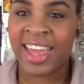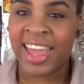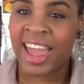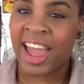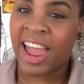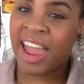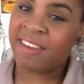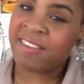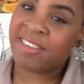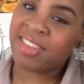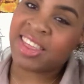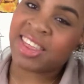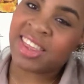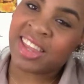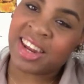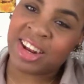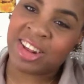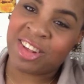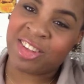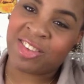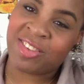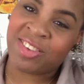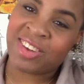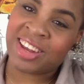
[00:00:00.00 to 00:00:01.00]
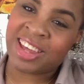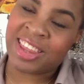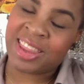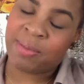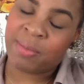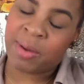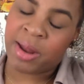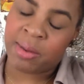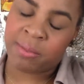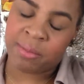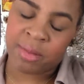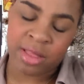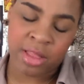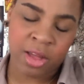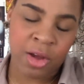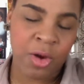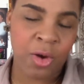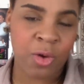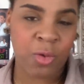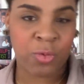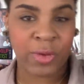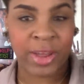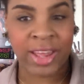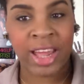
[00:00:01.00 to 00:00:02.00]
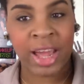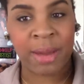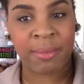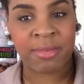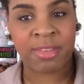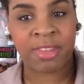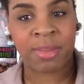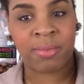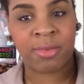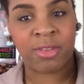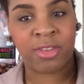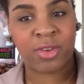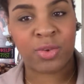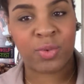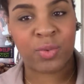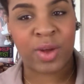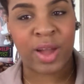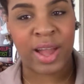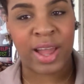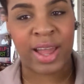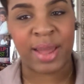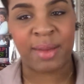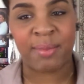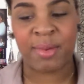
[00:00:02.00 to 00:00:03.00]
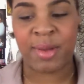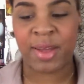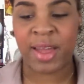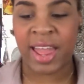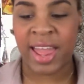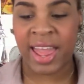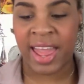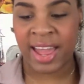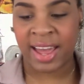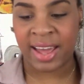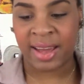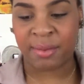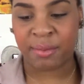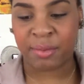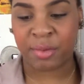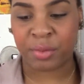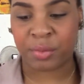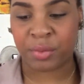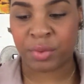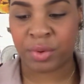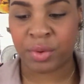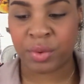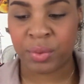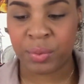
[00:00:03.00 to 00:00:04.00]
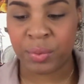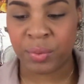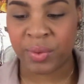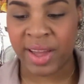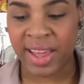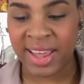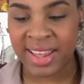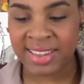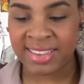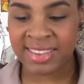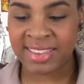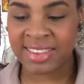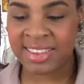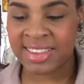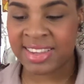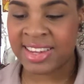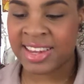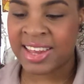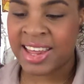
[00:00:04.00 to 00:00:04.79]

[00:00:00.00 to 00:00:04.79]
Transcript: everything that needs to be done in the bottom below. Rate, comment, subscribe, request.